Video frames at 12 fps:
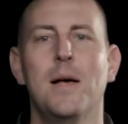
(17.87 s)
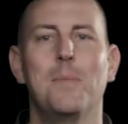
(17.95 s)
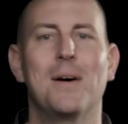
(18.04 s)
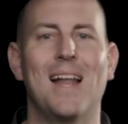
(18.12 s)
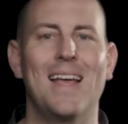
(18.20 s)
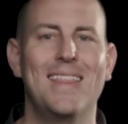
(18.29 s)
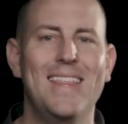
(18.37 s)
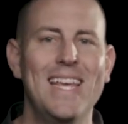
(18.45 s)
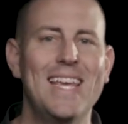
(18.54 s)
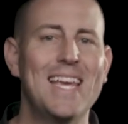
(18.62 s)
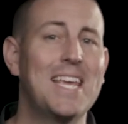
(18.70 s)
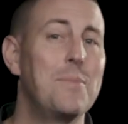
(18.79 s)
but I
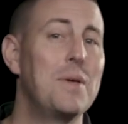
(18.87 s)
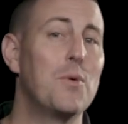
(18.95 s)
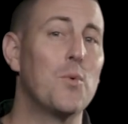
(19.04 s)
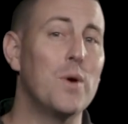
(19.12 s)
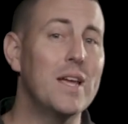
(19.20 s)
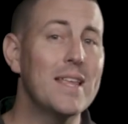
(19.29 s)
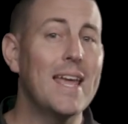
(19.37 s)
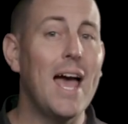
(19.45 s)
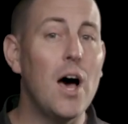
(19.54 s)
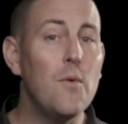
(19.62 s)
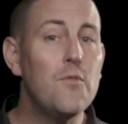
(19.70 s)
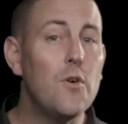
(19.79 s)
think it can be really
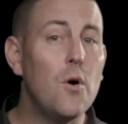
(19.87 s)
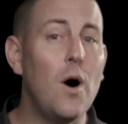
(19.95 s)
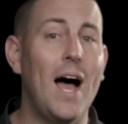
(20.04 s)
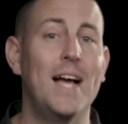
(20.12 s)
helpful